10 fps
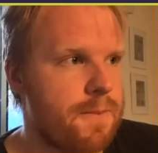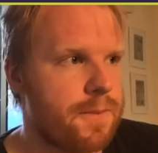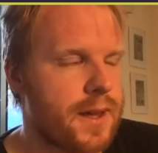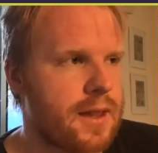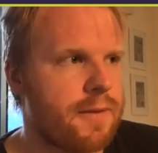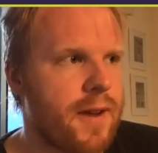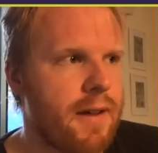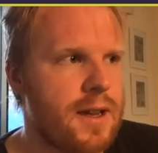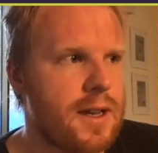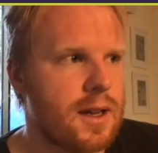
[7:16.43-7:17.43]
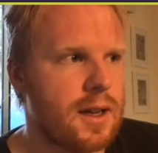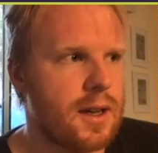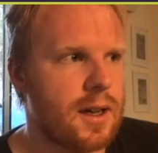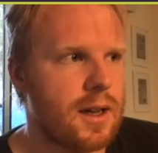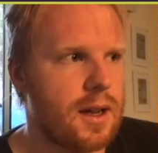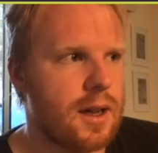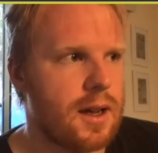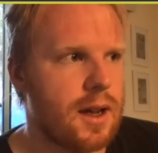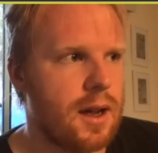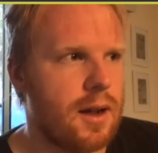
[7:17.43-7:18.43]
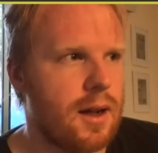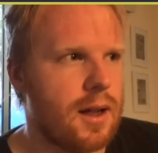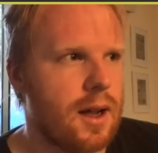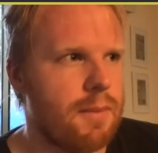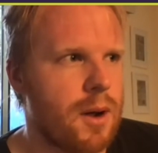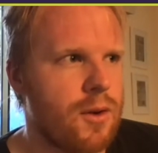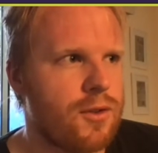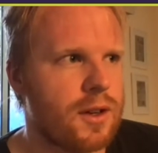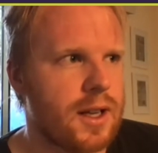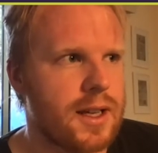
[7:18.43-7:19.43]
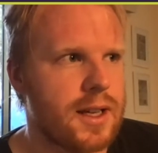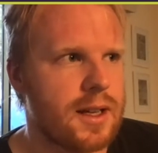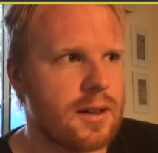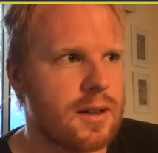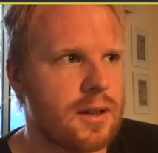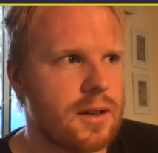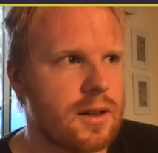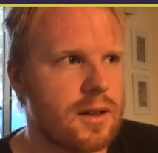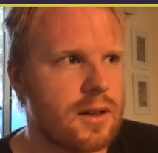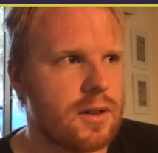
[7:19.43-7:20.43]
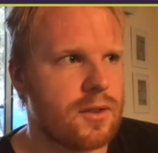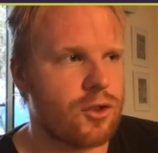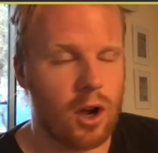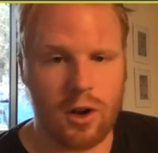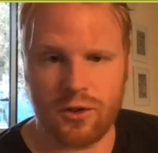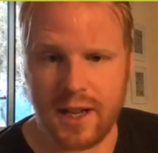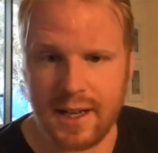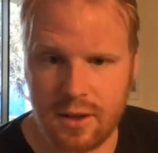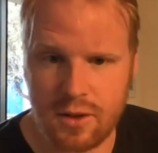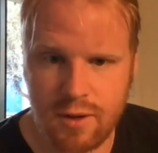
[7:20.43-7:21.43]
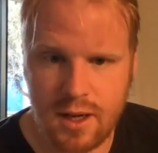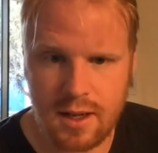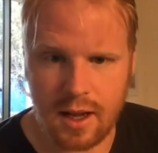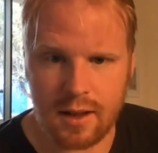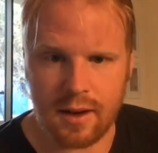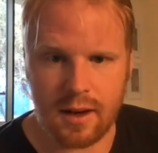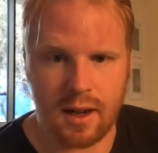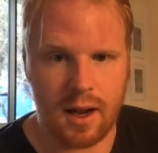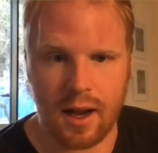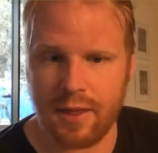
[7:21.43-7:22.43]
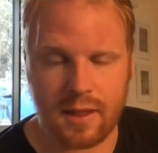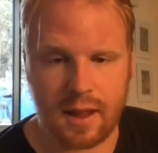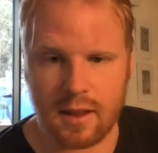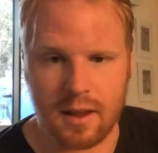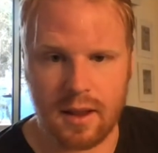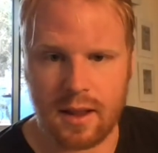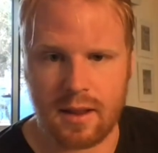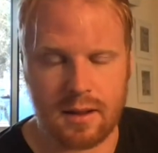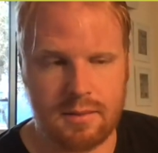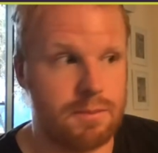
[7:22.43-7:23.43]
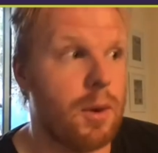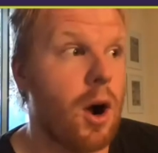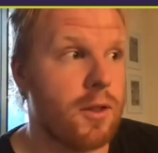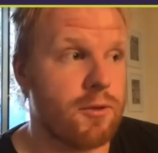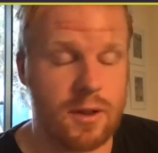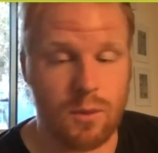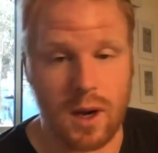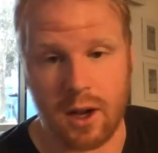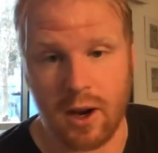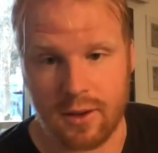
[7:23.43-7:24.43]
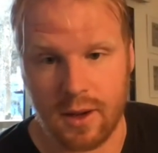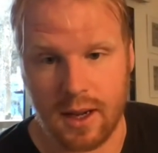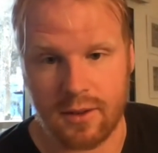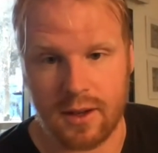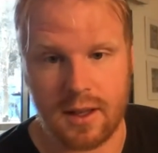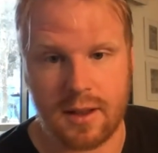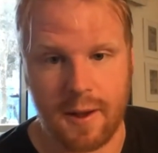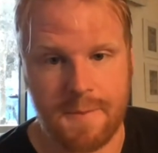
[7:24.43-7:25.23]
it's a very emotionally charged industry, and I think that's a part of the reason why I got into it, actually. So